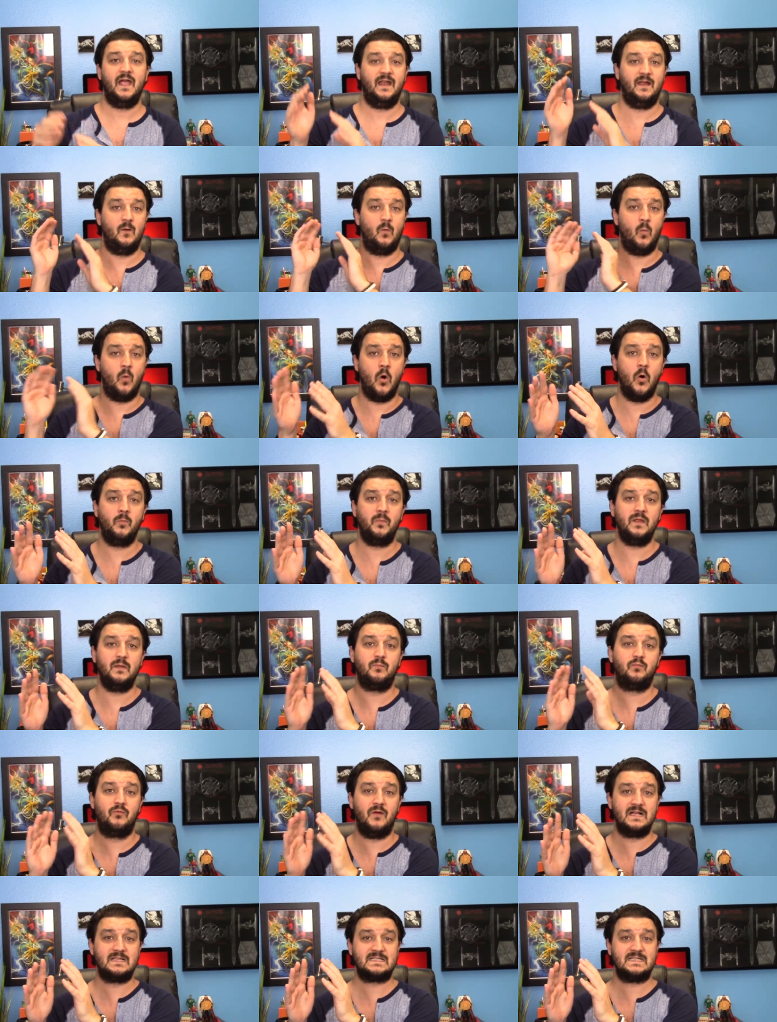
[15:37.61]
and it won't be
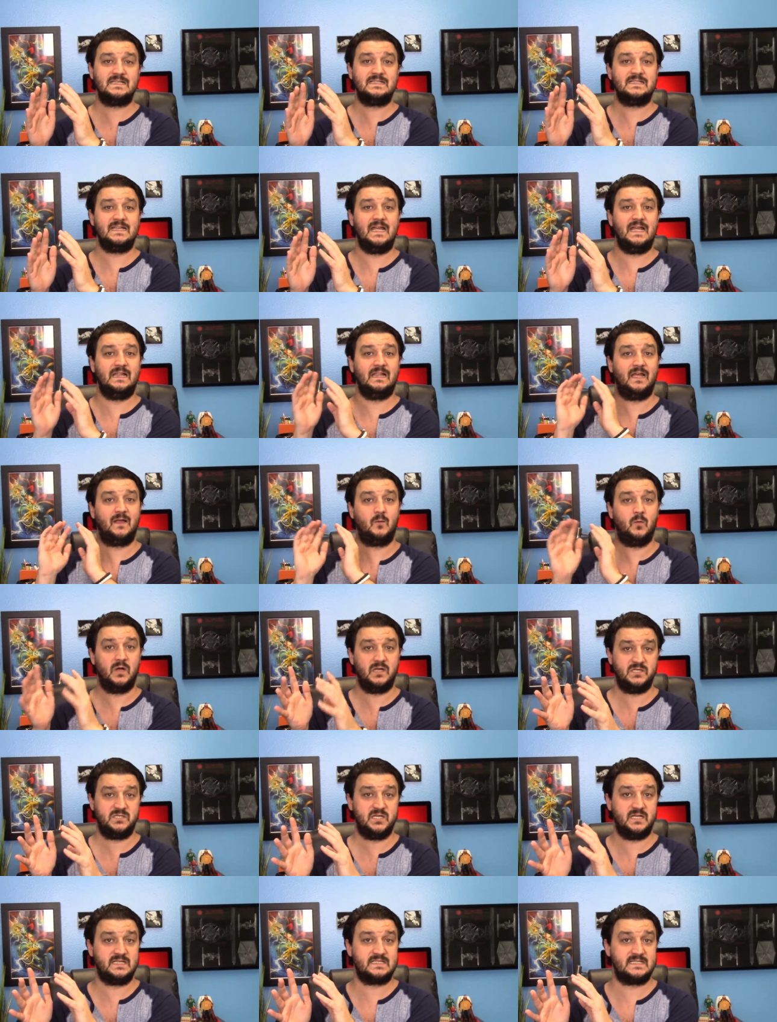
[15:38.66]
present day like what
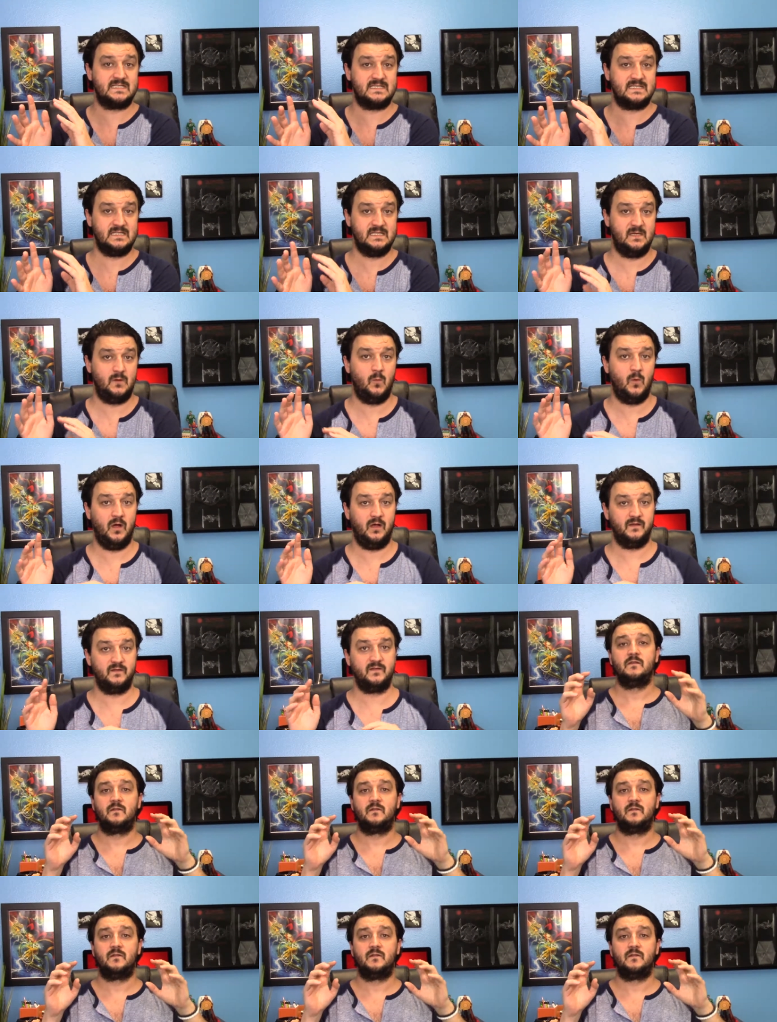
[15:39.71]
Justice League was.